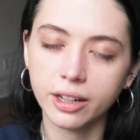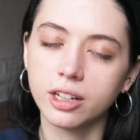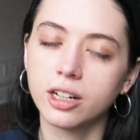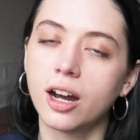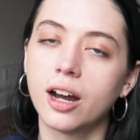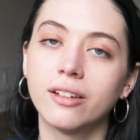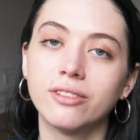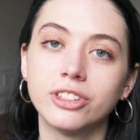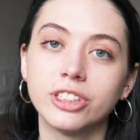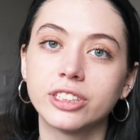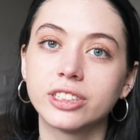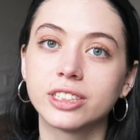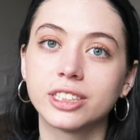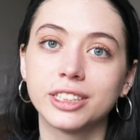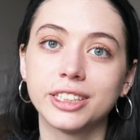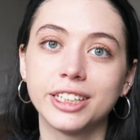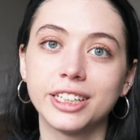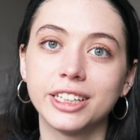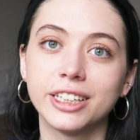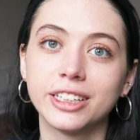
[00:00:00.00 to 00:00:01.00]
And
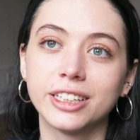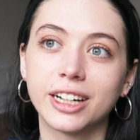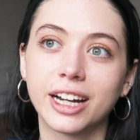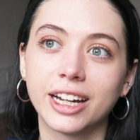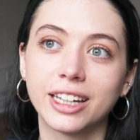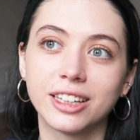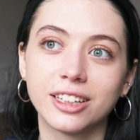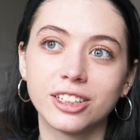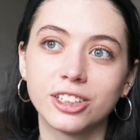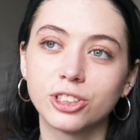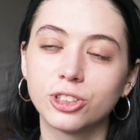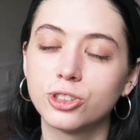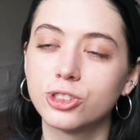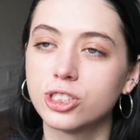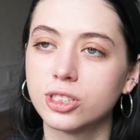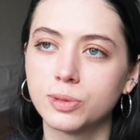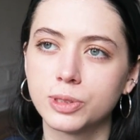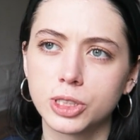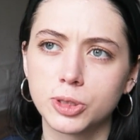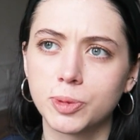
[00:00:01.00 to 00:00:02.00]
obviously I think
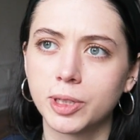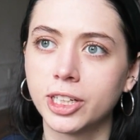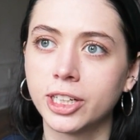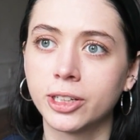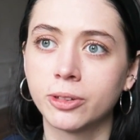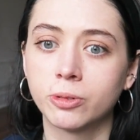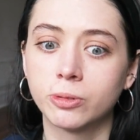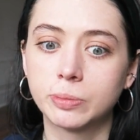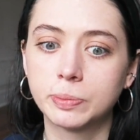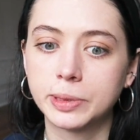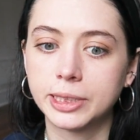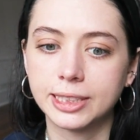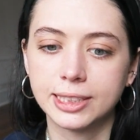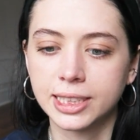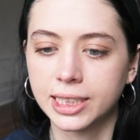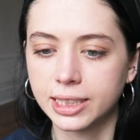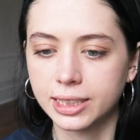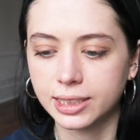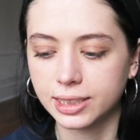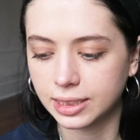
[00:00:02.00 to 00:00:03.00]
consumer spending will
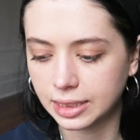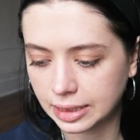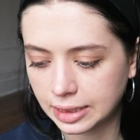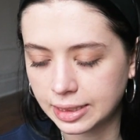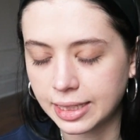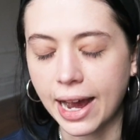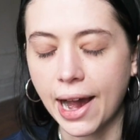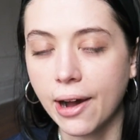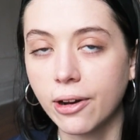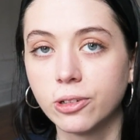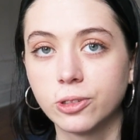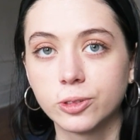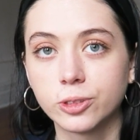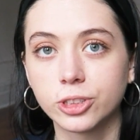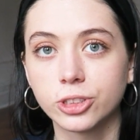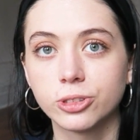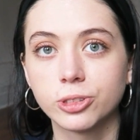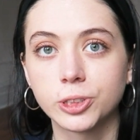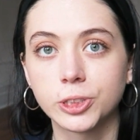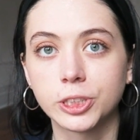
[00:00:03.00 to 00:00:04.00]
be down
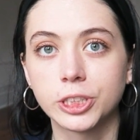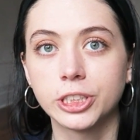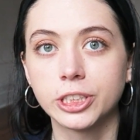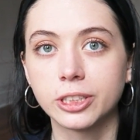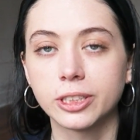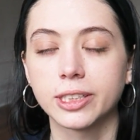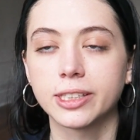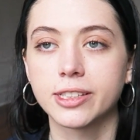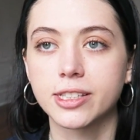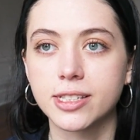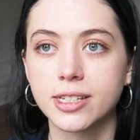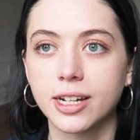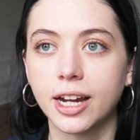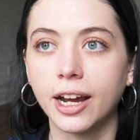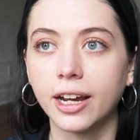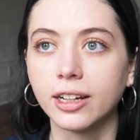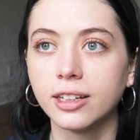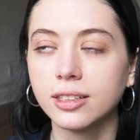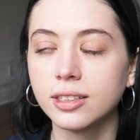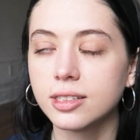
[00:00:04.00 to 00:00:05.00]
to a certain
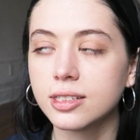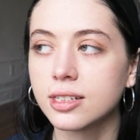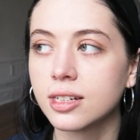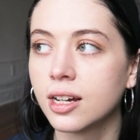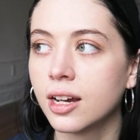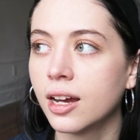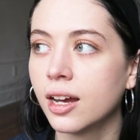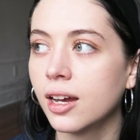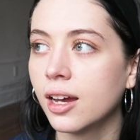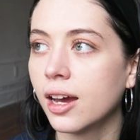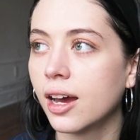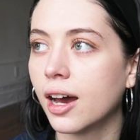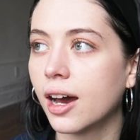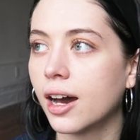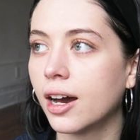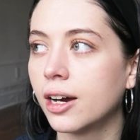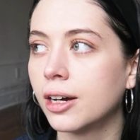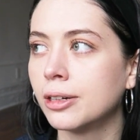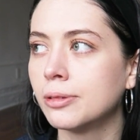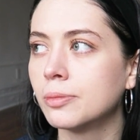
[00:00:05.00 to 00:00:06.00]
extent.
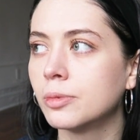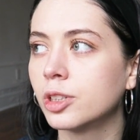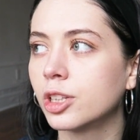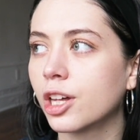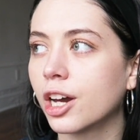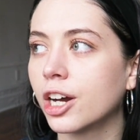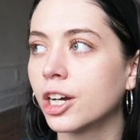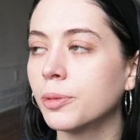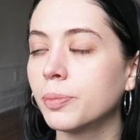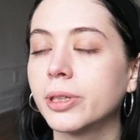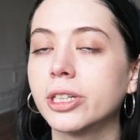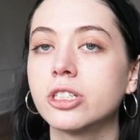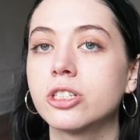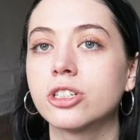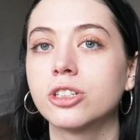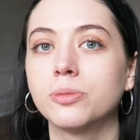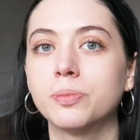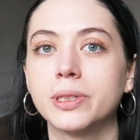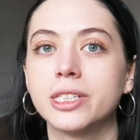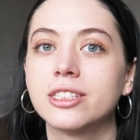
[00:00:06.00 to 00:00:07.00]
With our
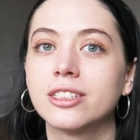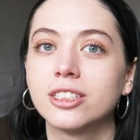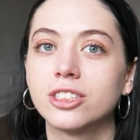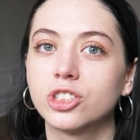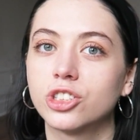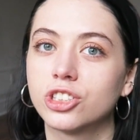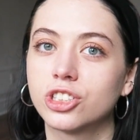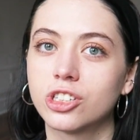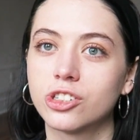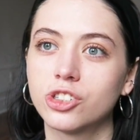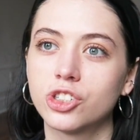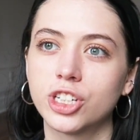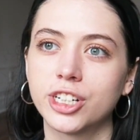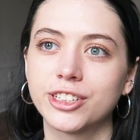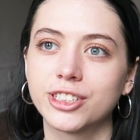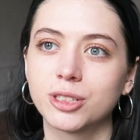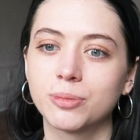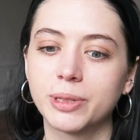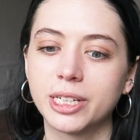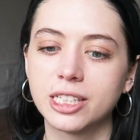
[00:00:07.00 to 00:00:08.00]
personal business, just to
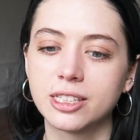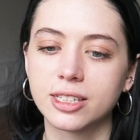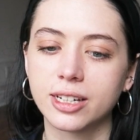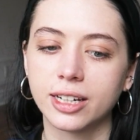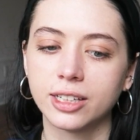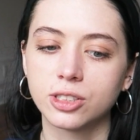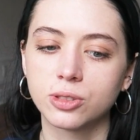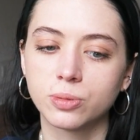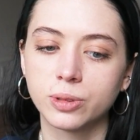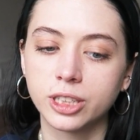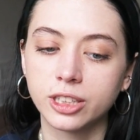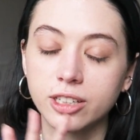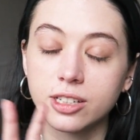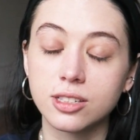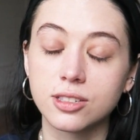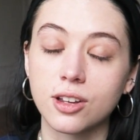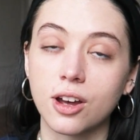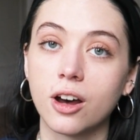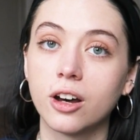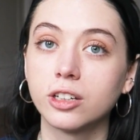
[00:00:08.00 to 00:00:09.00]
share some insights, when
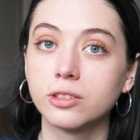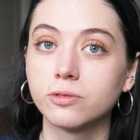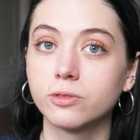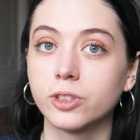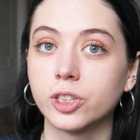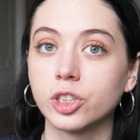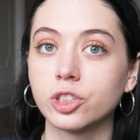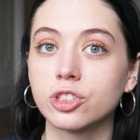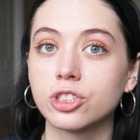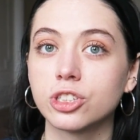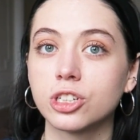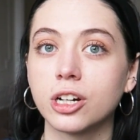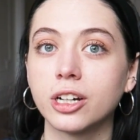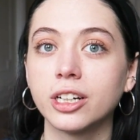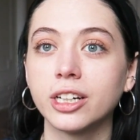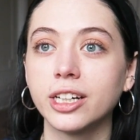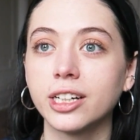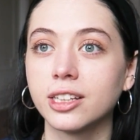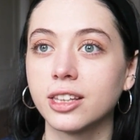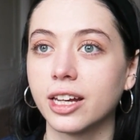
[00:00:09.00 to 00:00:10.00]
this all first
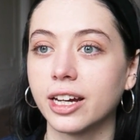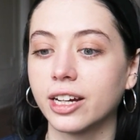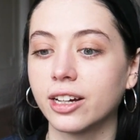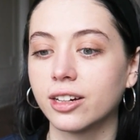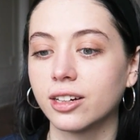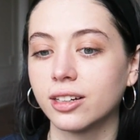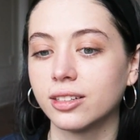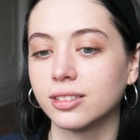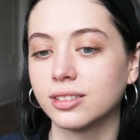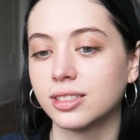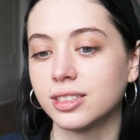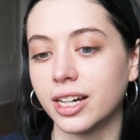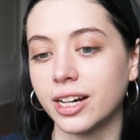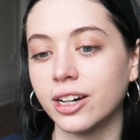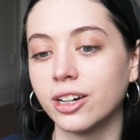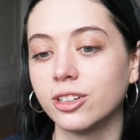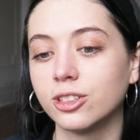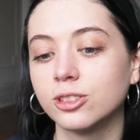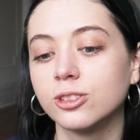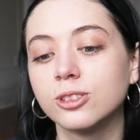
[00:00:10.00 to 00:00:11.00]
started, like
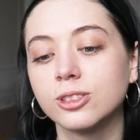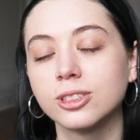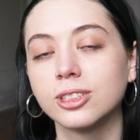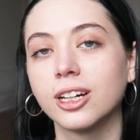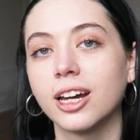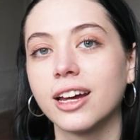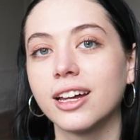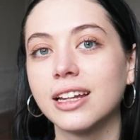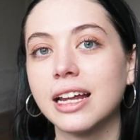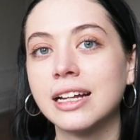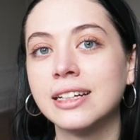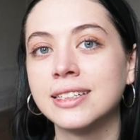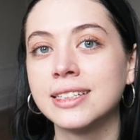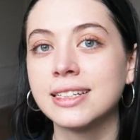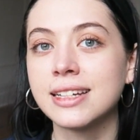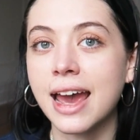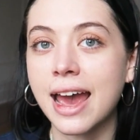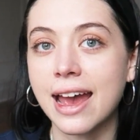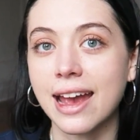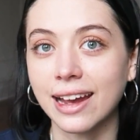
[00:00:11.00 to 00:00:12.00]
sales
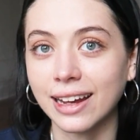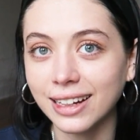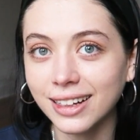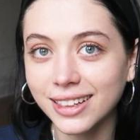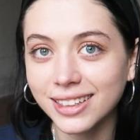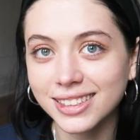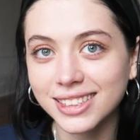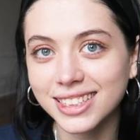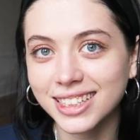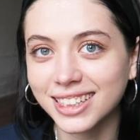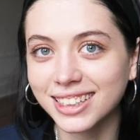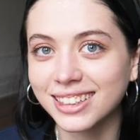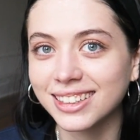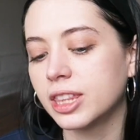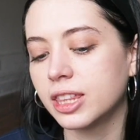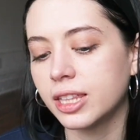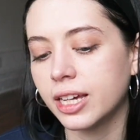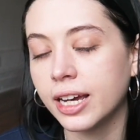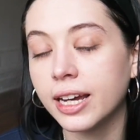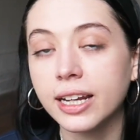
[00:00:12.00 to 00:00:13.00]
tanked,
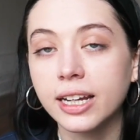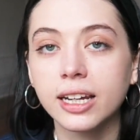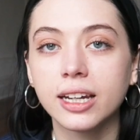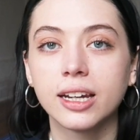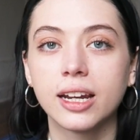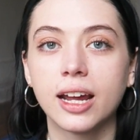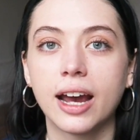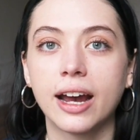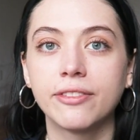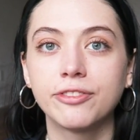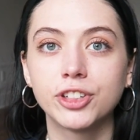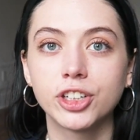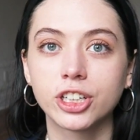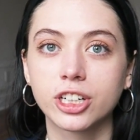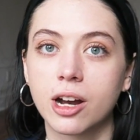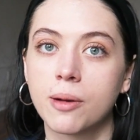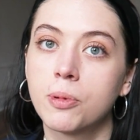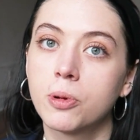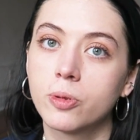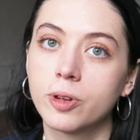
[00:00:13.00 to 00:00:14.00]
but then after a
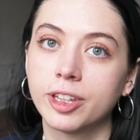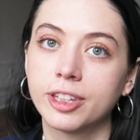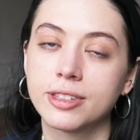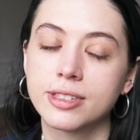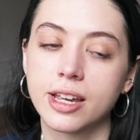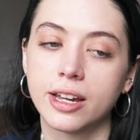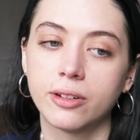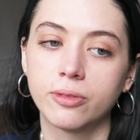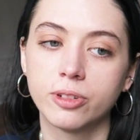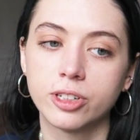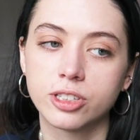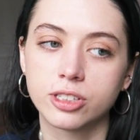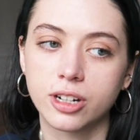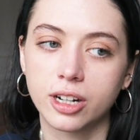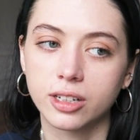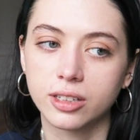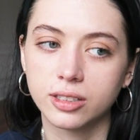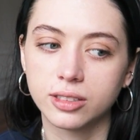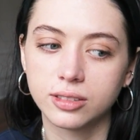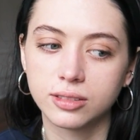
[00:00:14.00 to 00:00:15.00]
couple weeks in, we
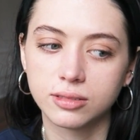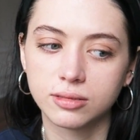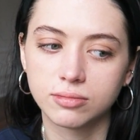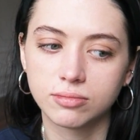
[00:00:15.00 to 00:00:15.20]
started